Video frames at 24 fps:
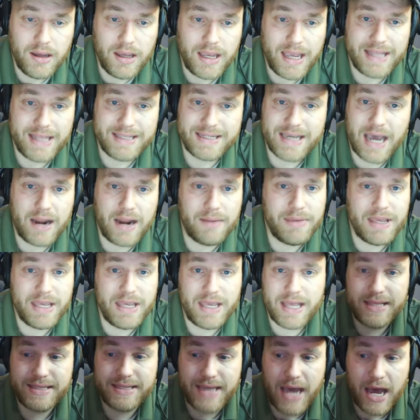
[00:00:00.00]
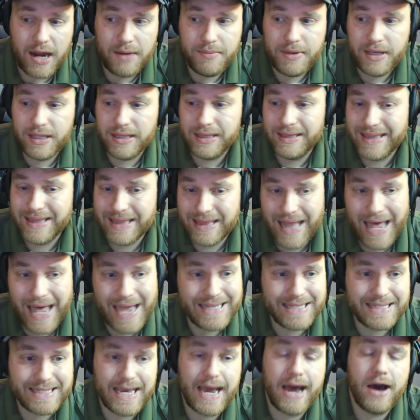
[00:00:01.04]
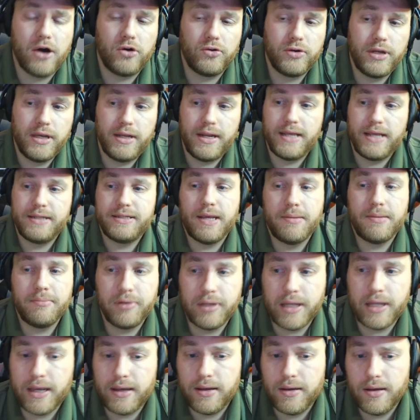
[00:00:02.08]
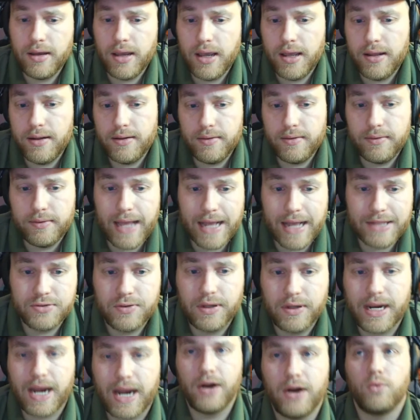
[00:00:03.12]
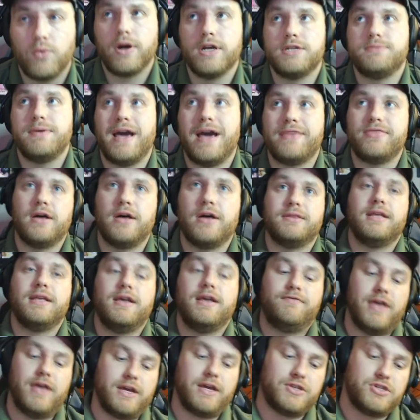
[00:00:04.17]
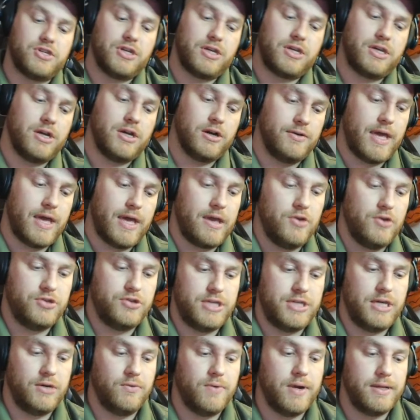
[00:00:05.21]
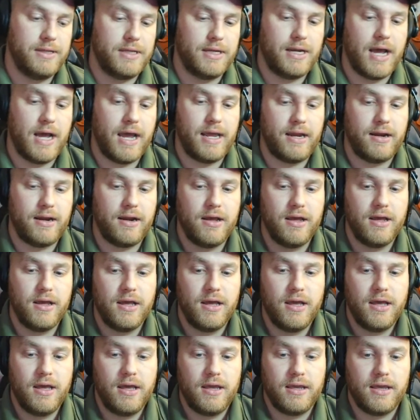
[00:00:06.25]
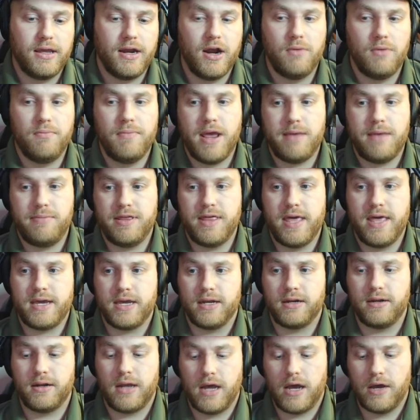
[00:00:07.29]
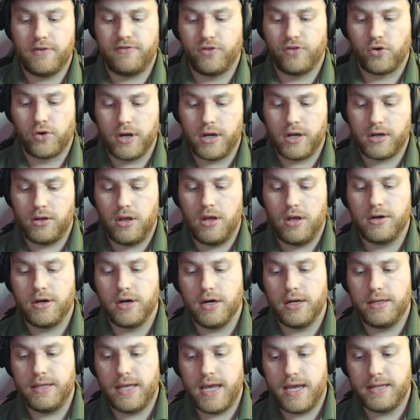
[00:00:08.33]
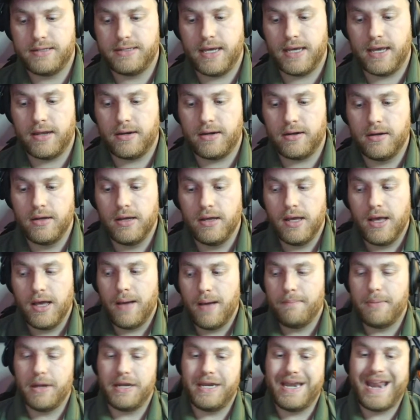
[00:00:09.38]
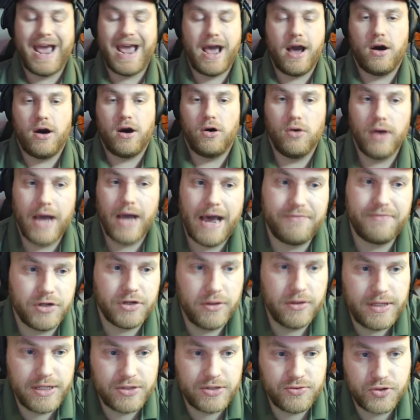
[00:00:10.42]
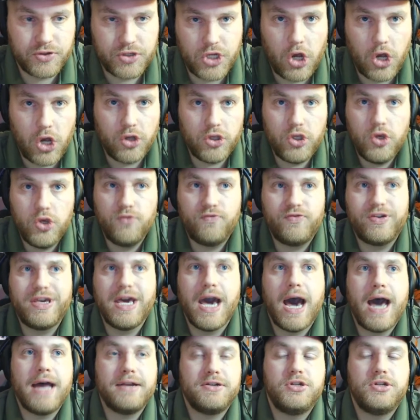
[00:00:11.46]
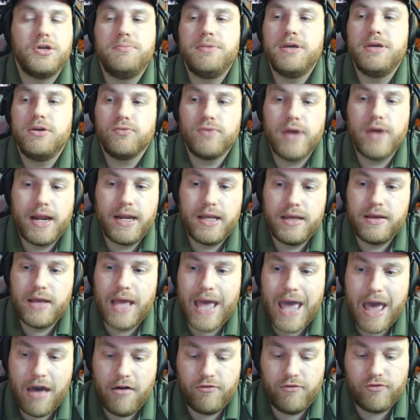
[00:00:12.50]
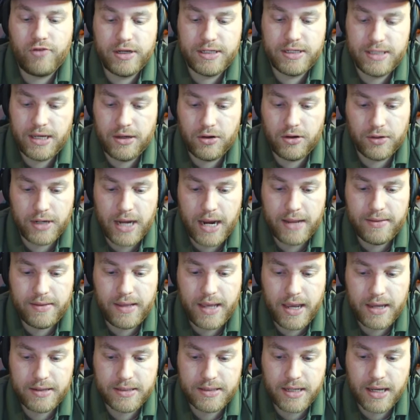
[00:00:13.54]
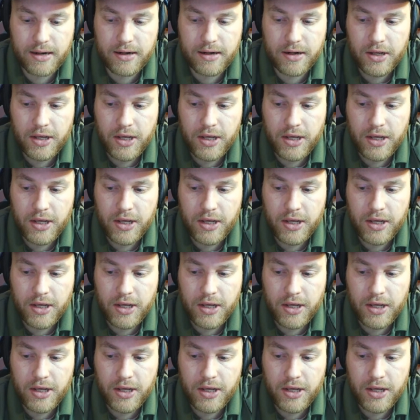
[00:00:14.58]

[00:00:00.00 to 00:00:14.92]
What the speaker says: It's got to be lights out in A-10 play. And that's what kind of worries me. I thought if they could secure that UC win tonight, maybe they could afford a clunker in the A-10. But now, after this result, you've got to be ready every single night in the A-10.